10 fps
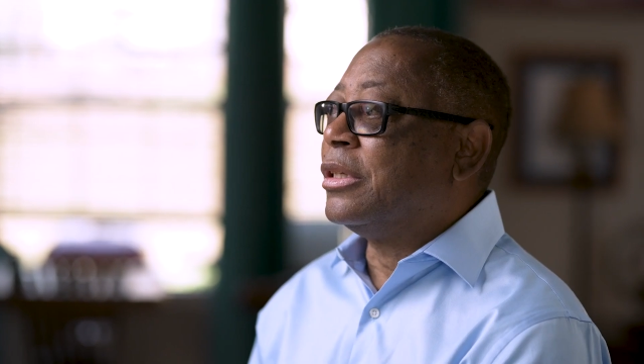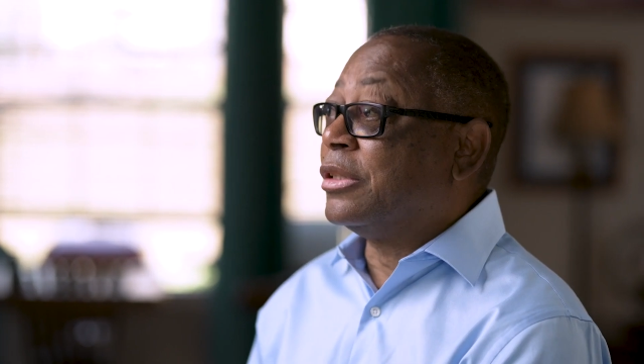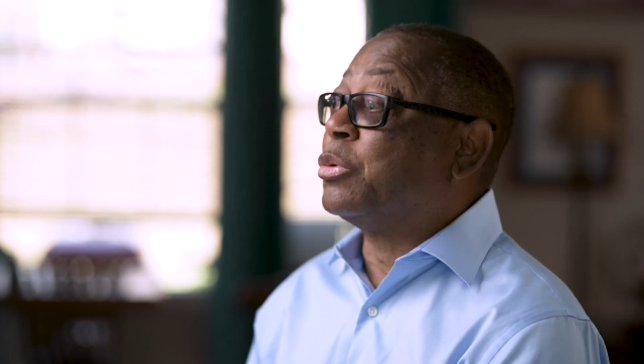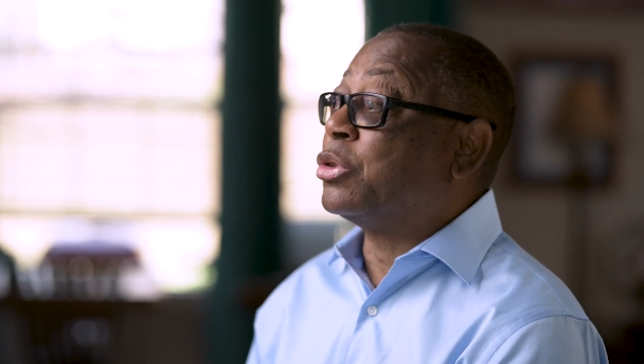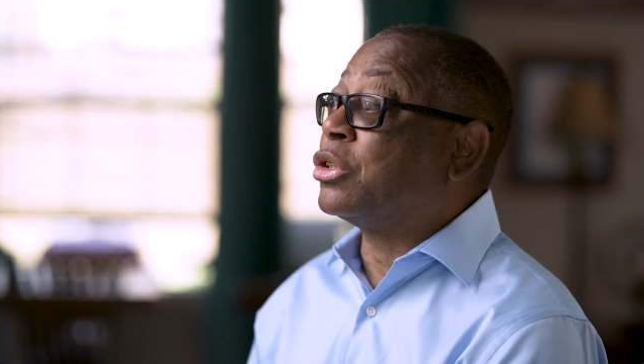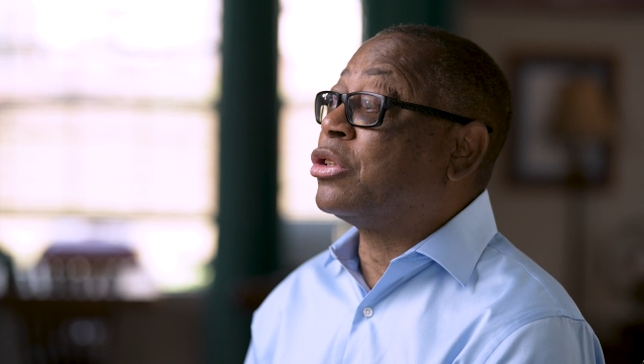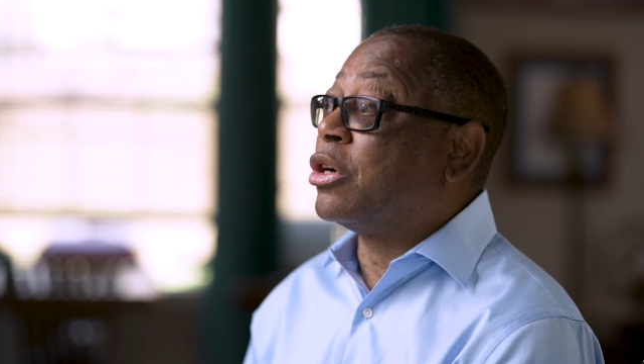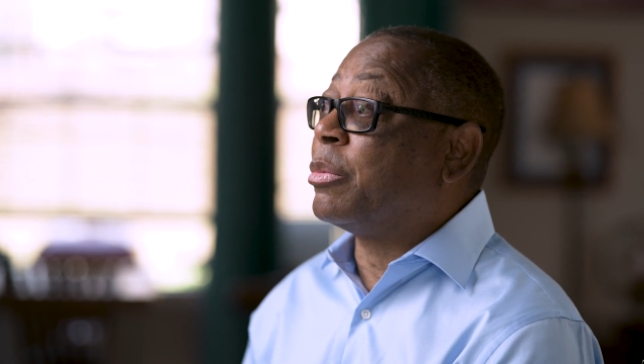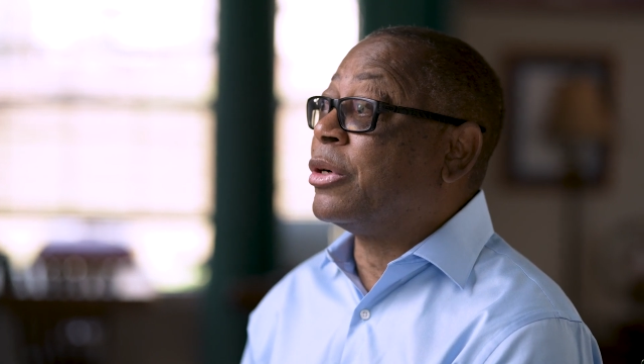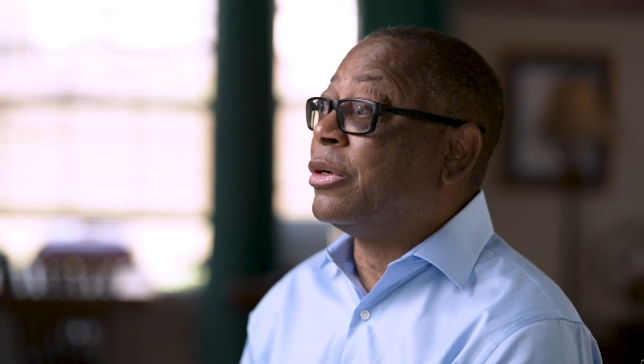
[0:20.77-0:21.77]
because it was a
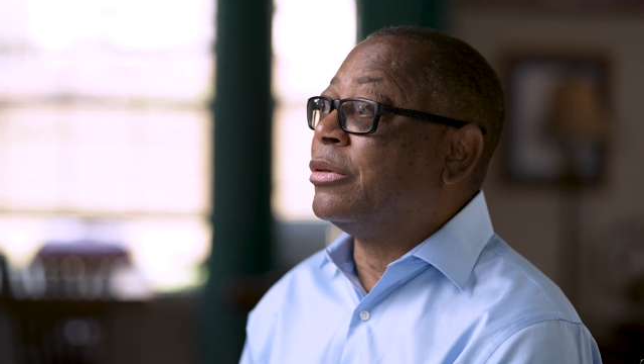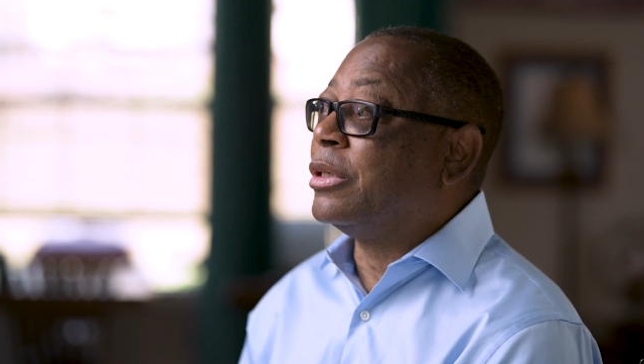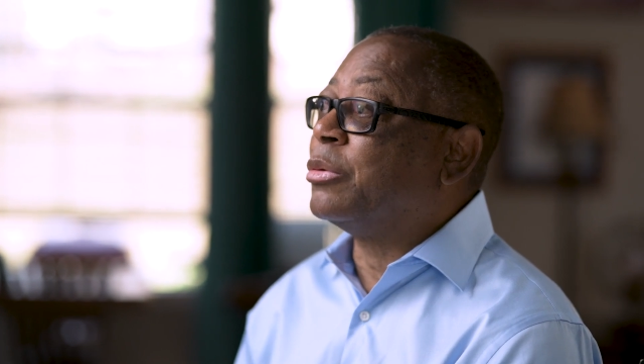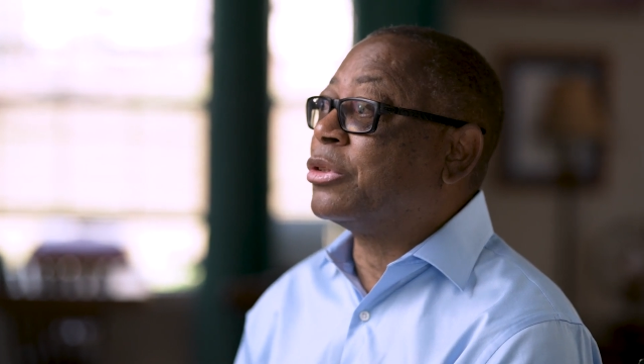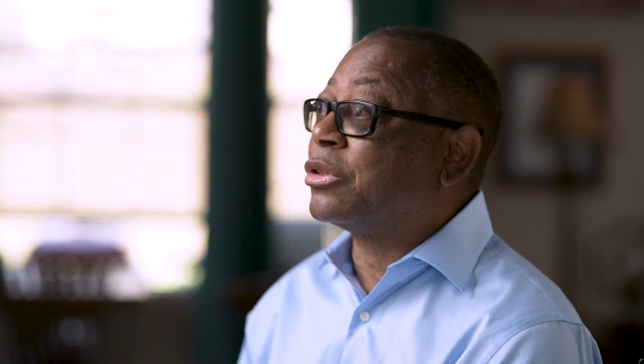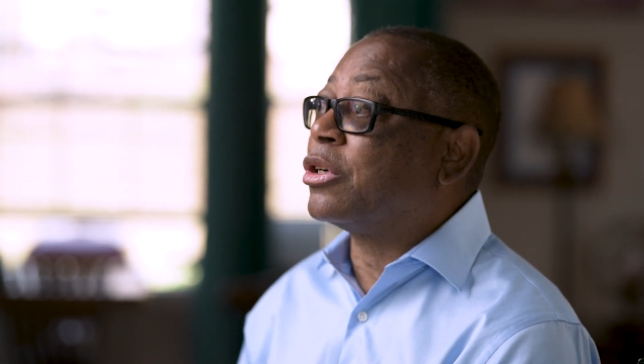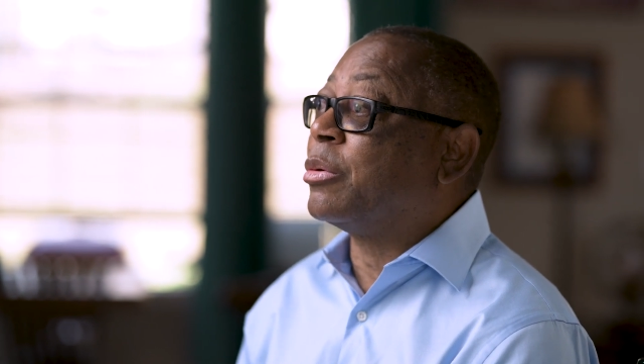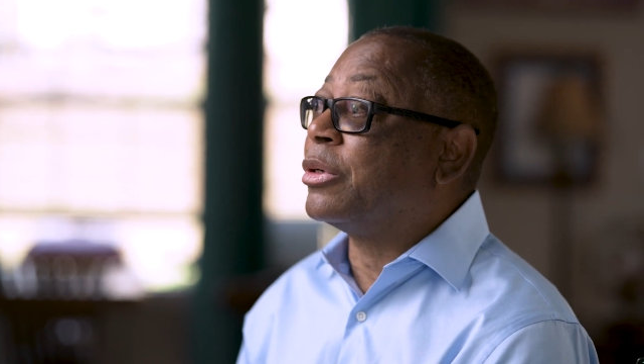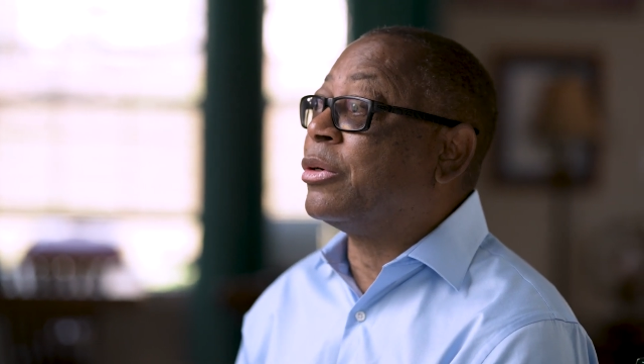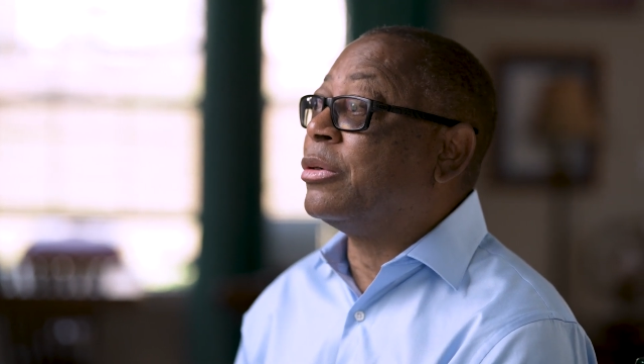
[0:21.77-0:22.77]
terminal. It was
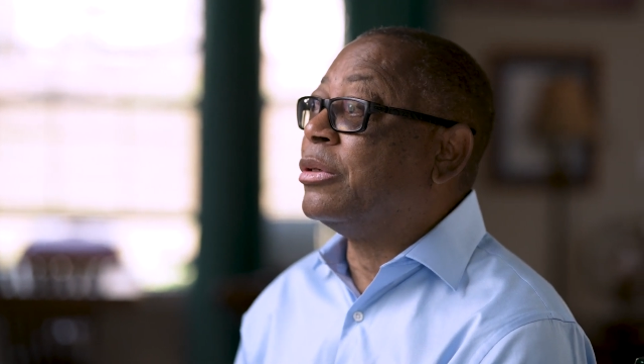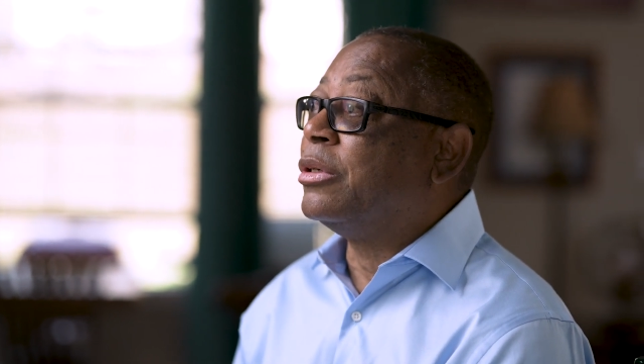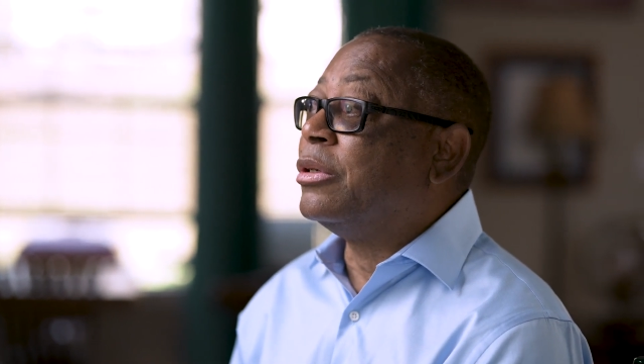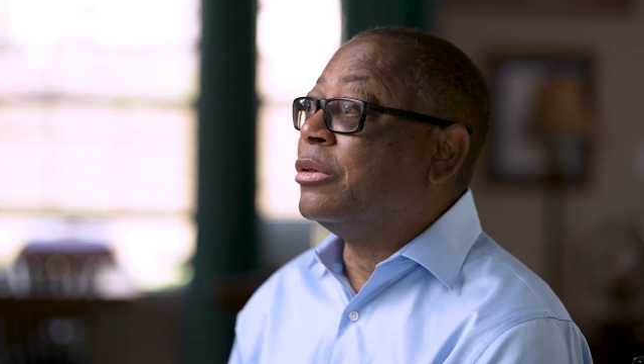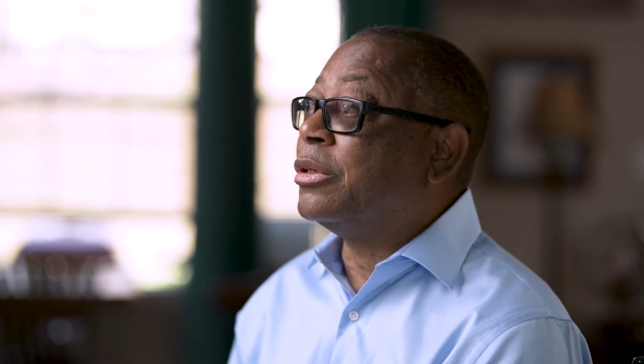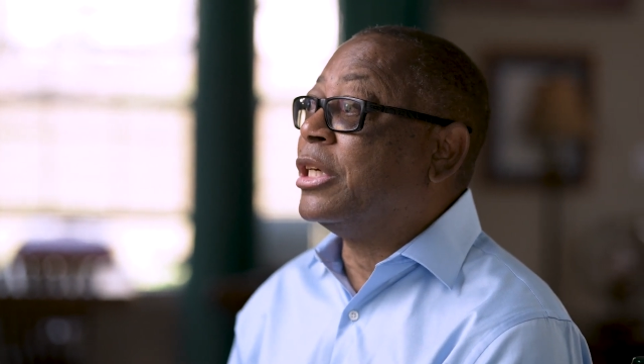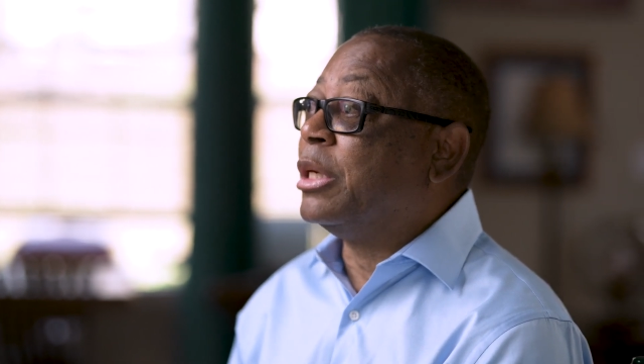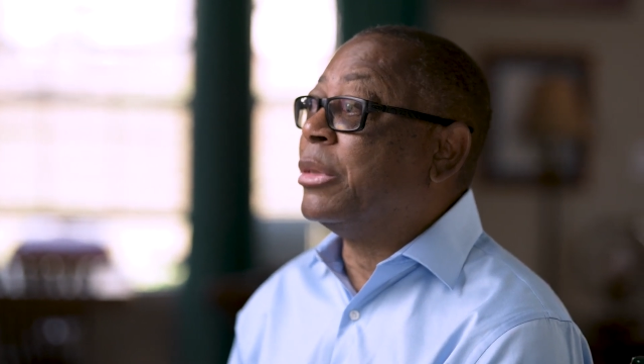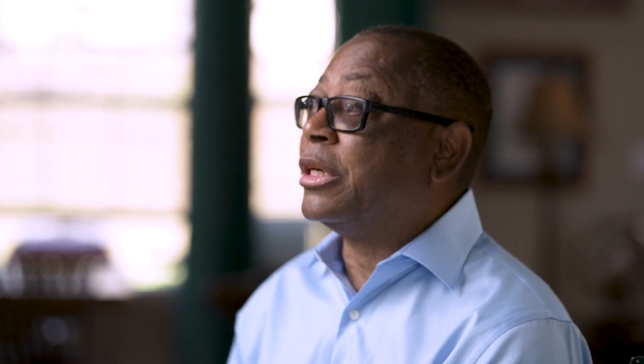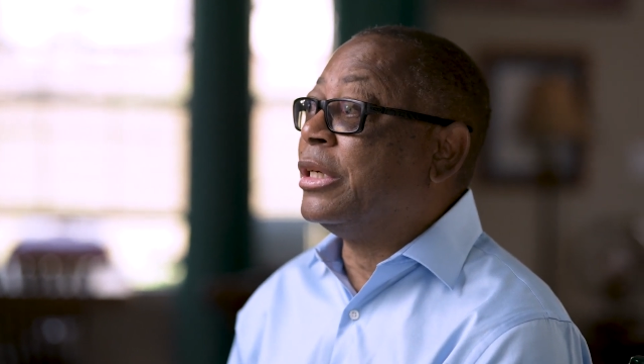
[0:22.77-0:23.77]
terminal leukemia.